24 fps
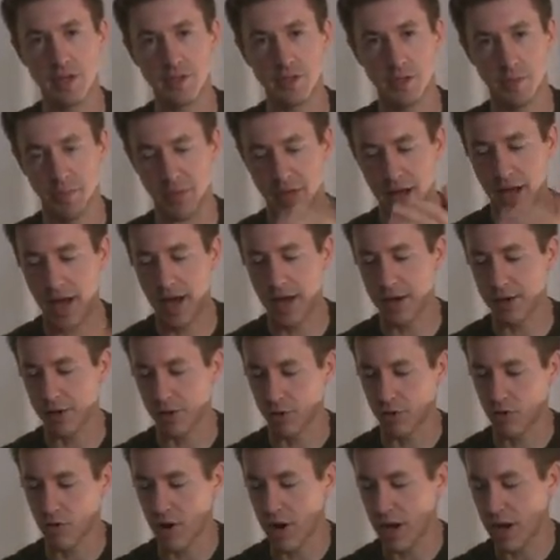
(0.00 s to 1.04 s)
some of the higher
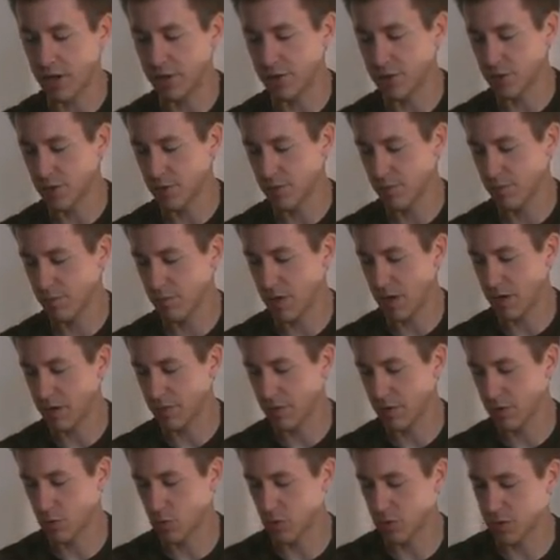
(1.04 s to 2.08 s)
grades. But
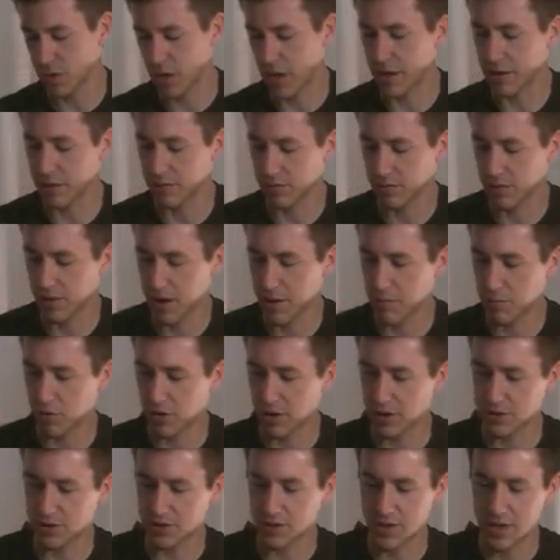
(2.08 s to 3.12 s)
this one's not labeled
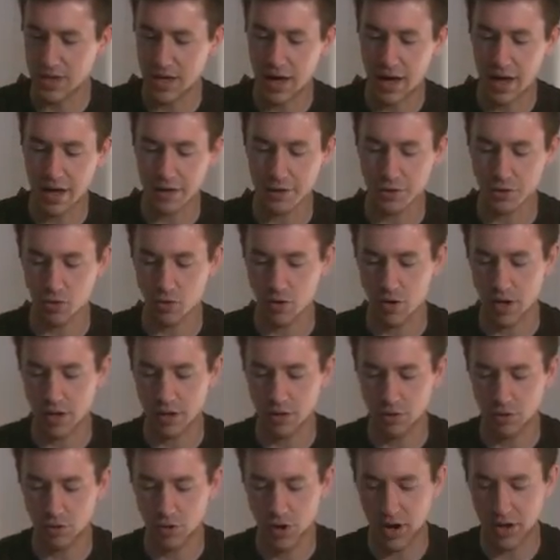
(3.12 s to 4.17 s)
as the highest grade.
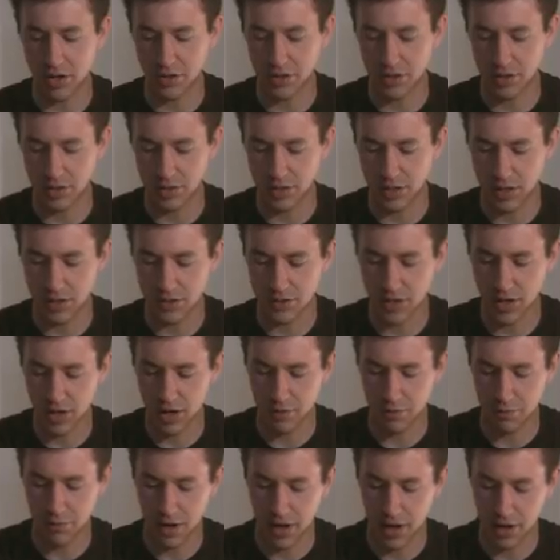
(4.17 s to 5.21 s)
GrandTea does
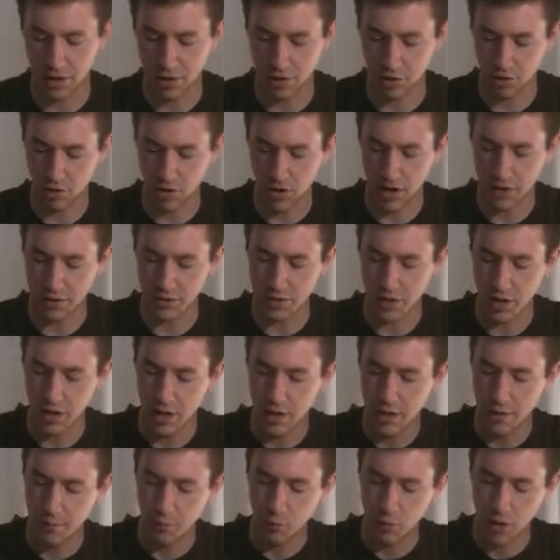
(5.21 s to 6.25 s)
have higher grades.
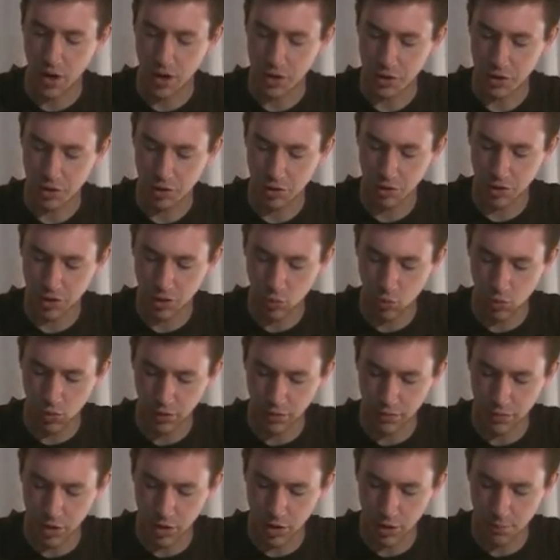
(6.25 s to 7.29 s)
We actually looked at one
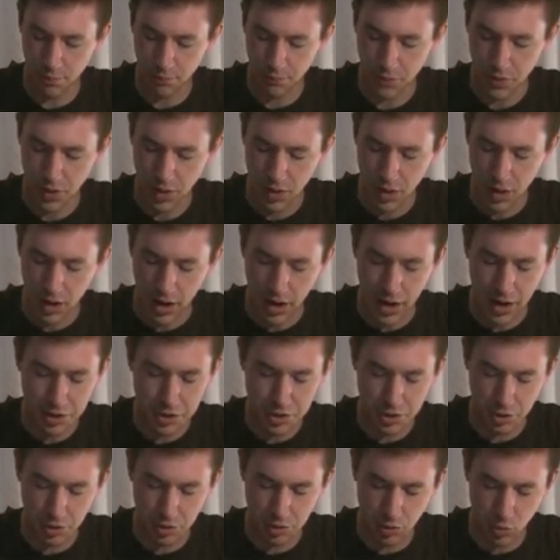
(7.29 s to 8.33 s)
of their. I
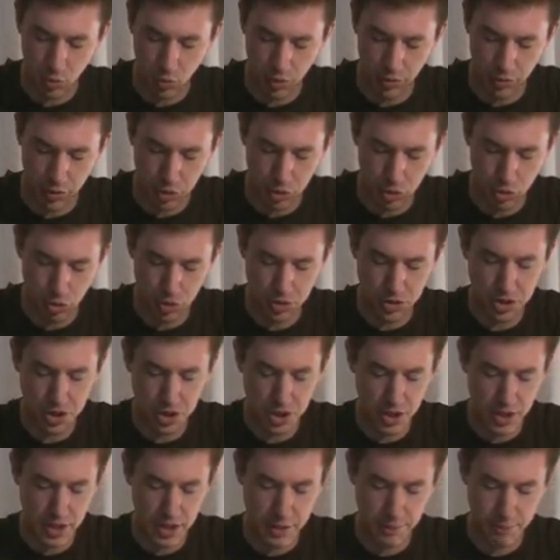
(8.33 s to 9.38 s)
actually looked at one of their
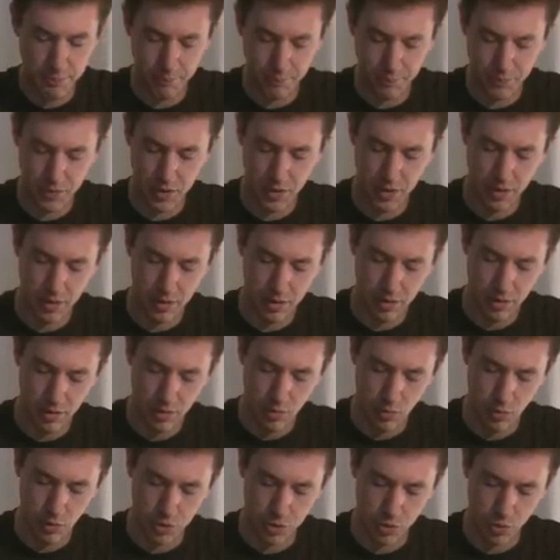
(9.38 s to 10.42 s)
Yunqi,
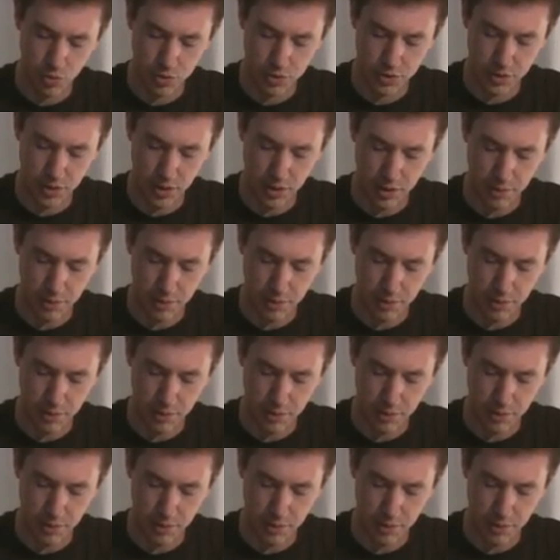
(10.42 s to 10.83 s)
which was